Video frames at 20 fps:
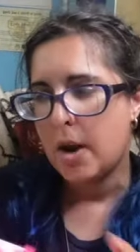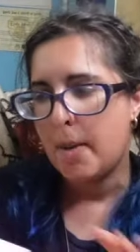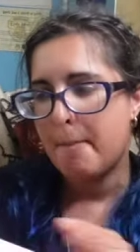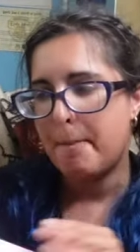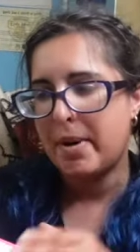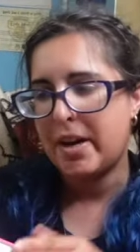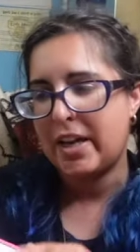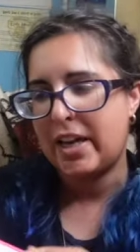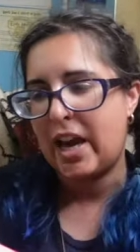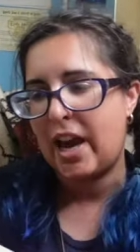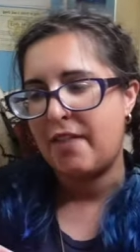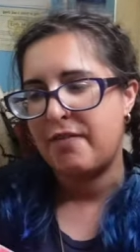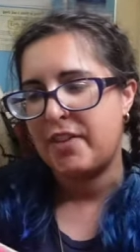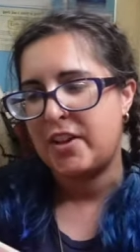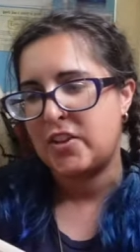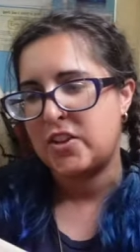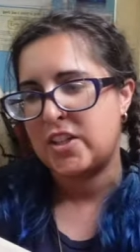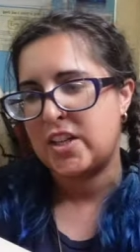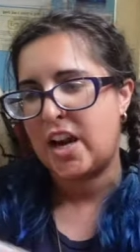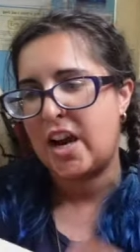But again,
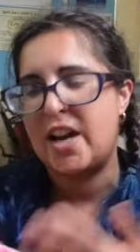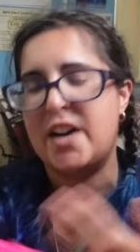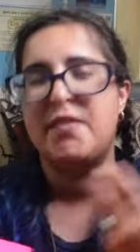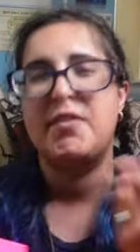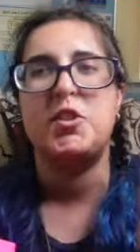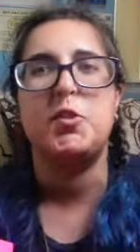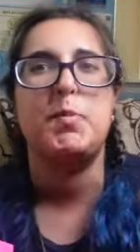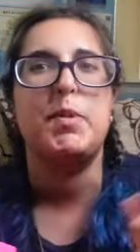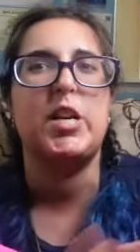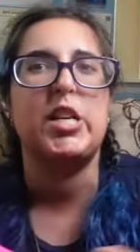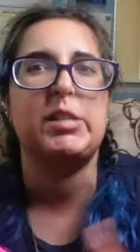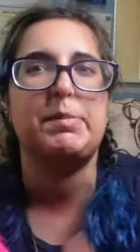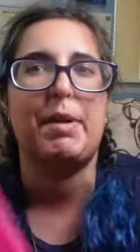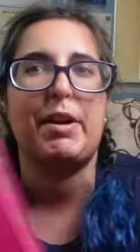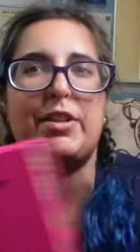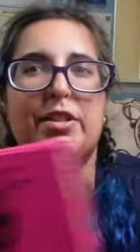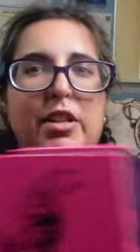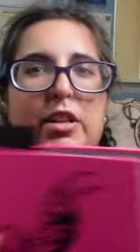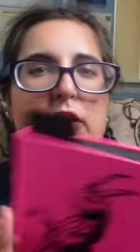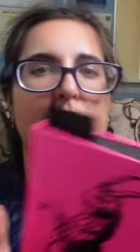that's kind of to be
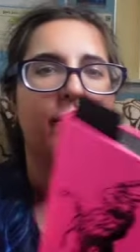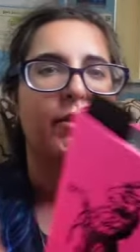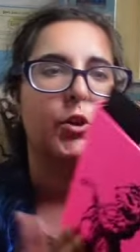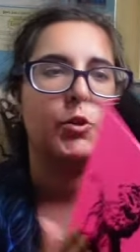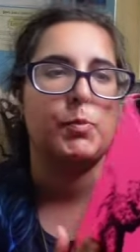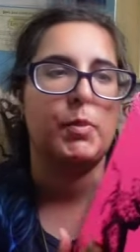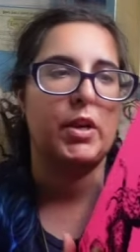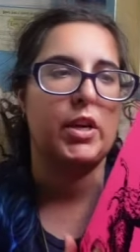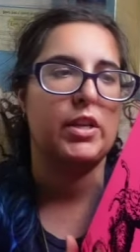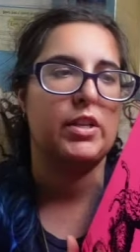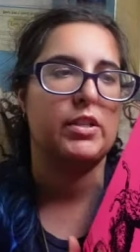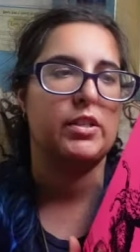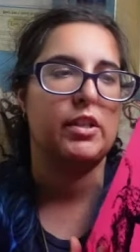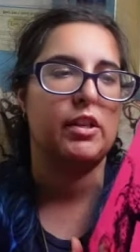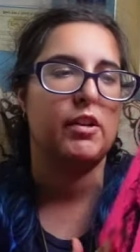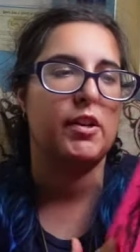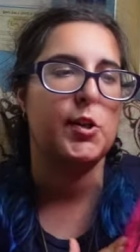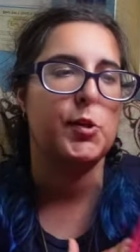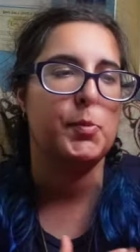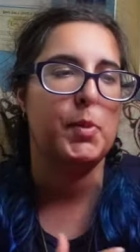expected in the first book in a
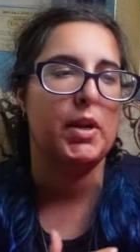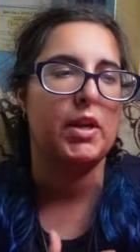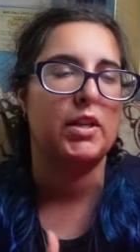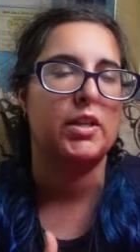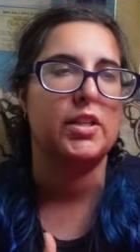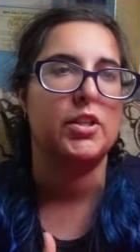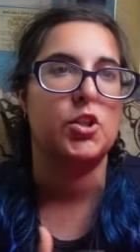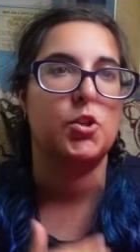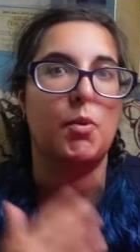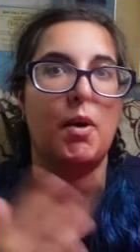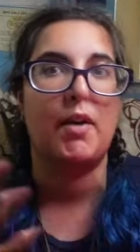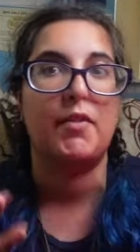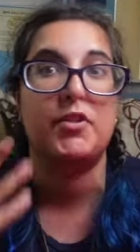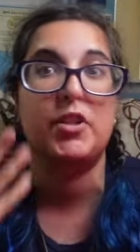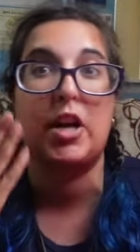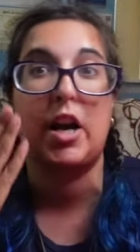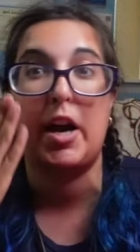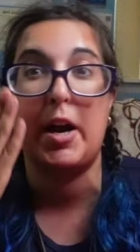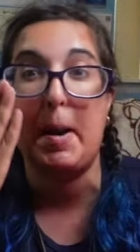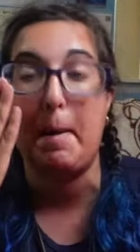series because you have to
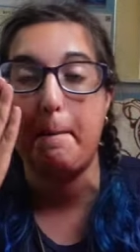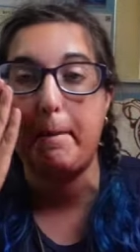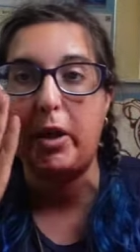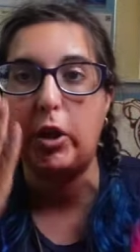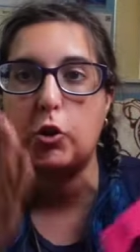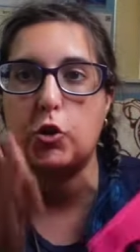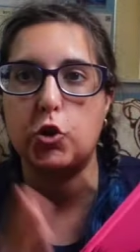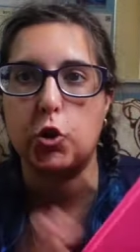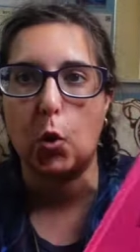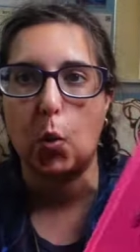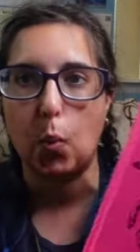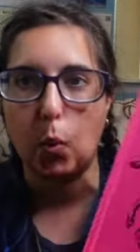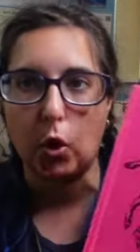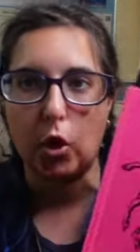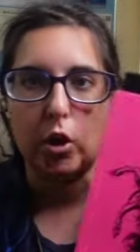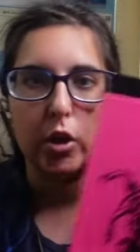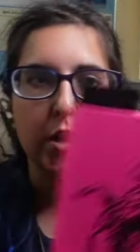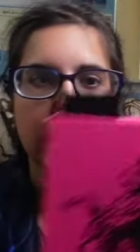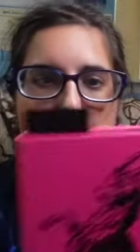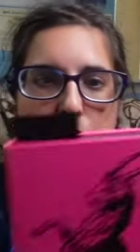kind of build your
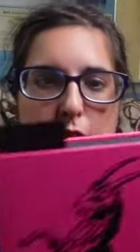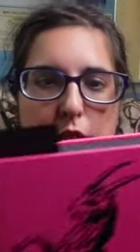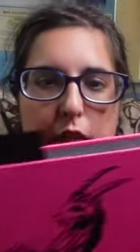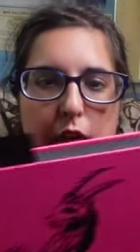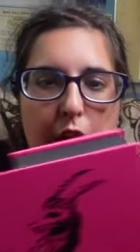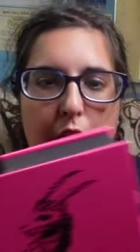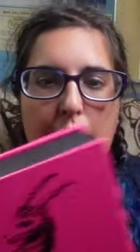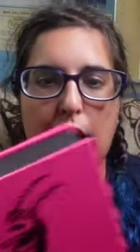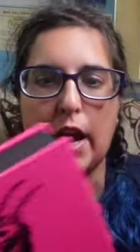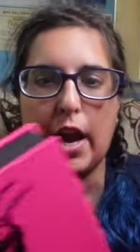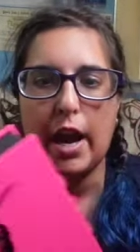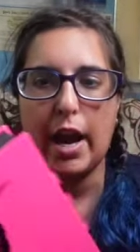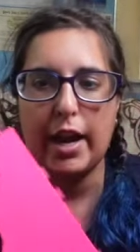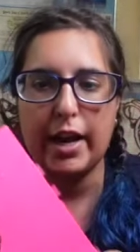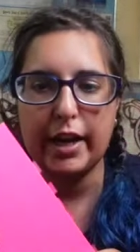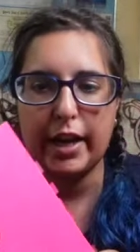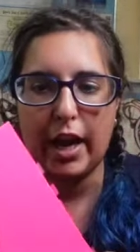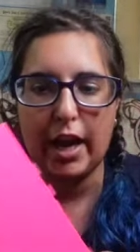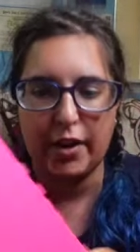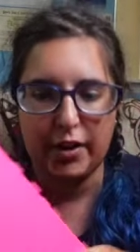world. And
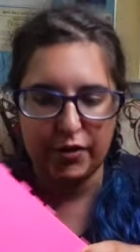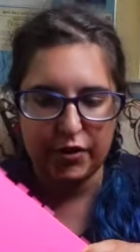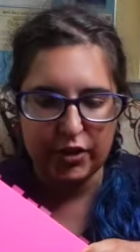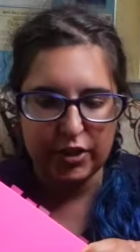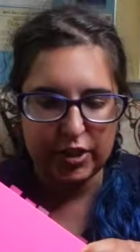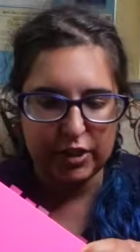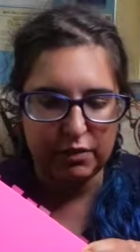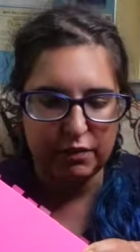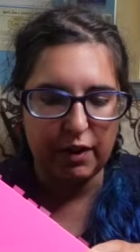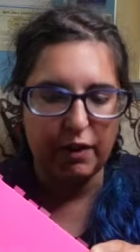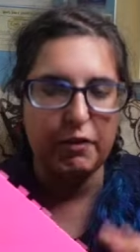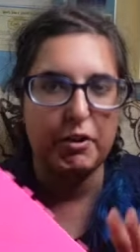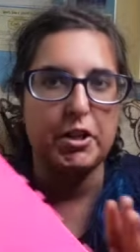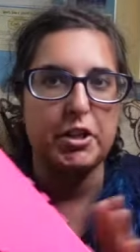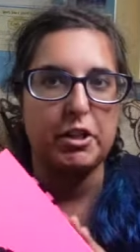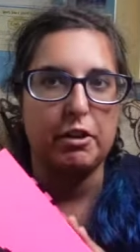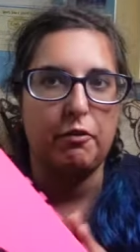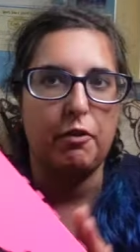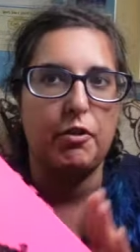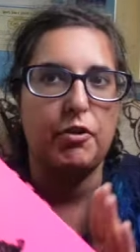again, this is very
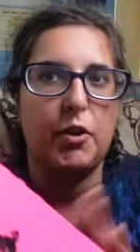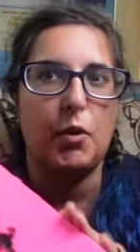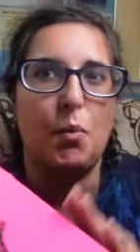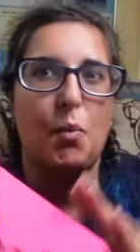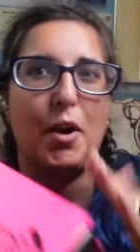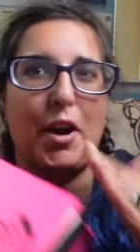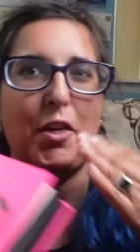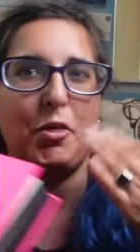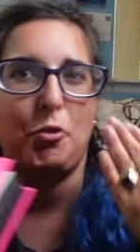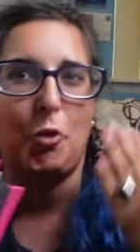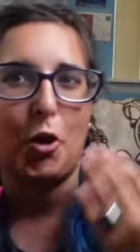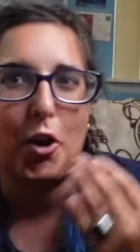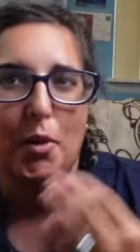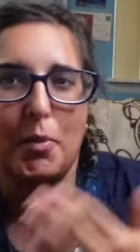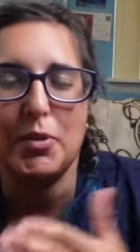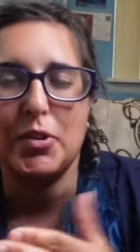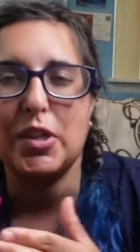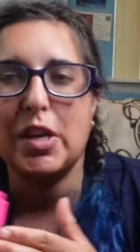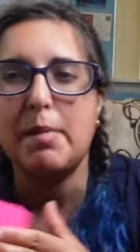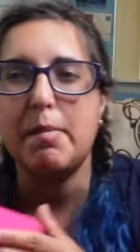different than what I thought I
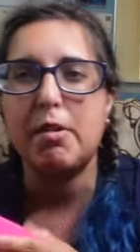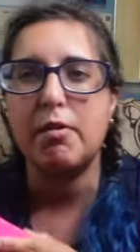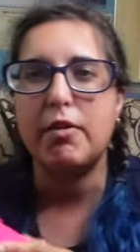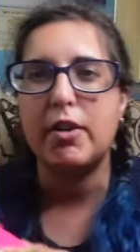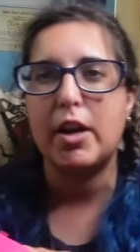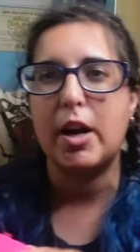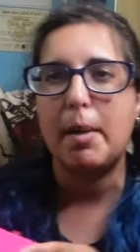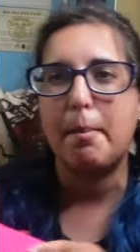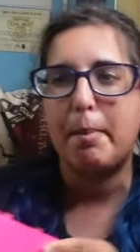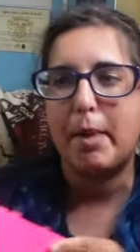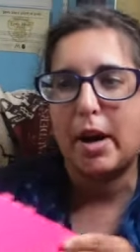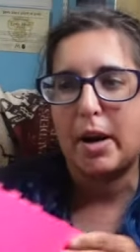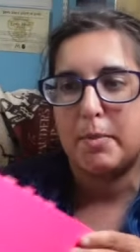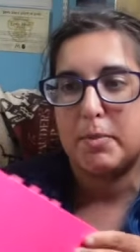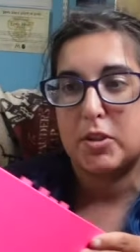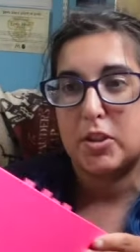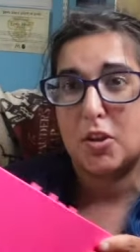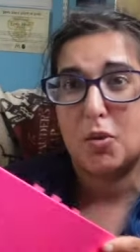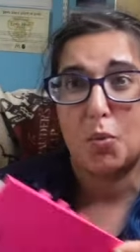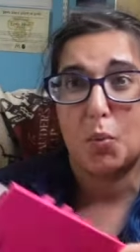was going to be reading, but I'm
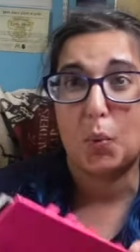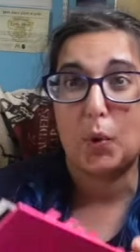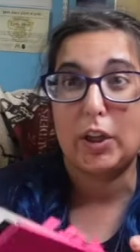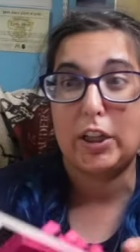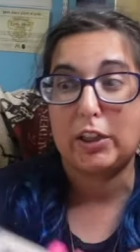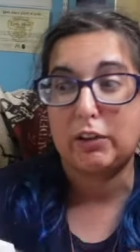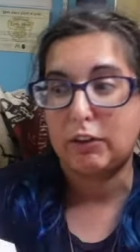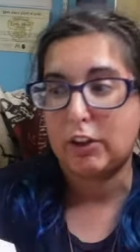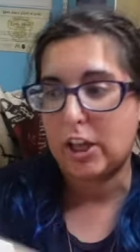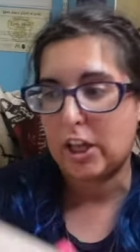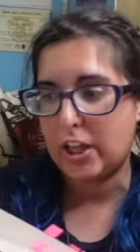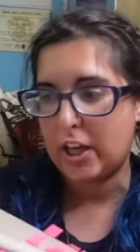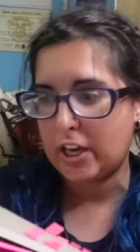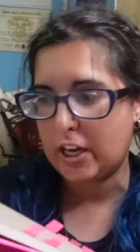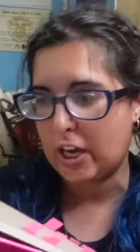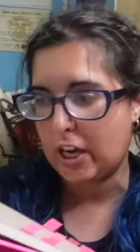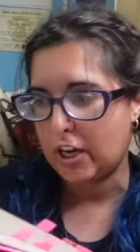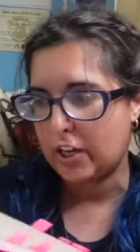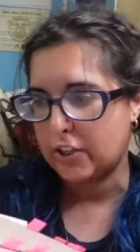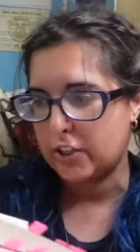still really, really
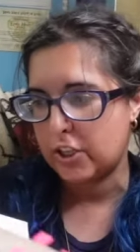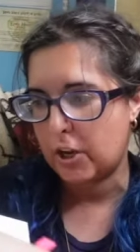liking it.